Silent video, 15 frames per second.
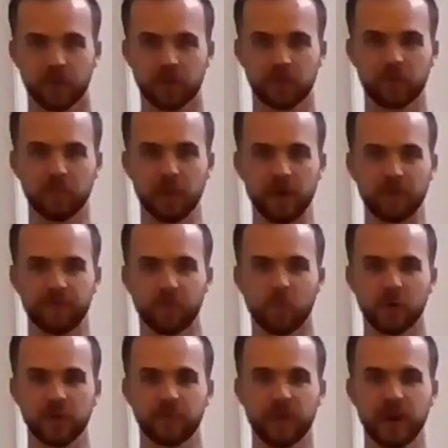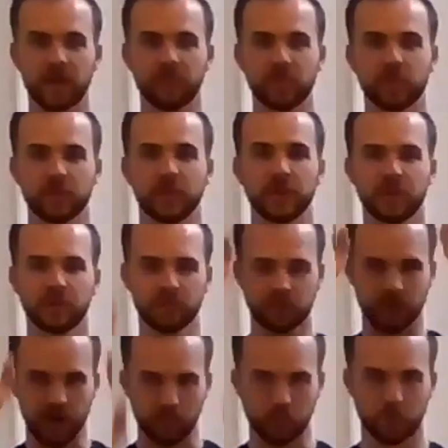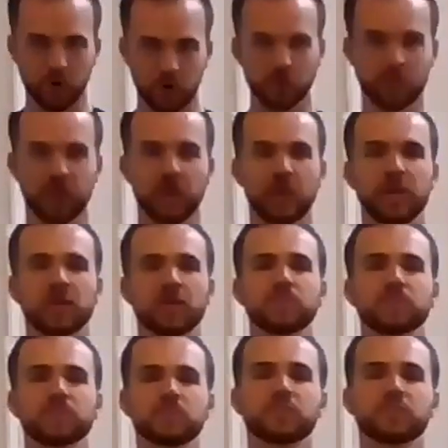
This is about 45 degrees. I'm rotating.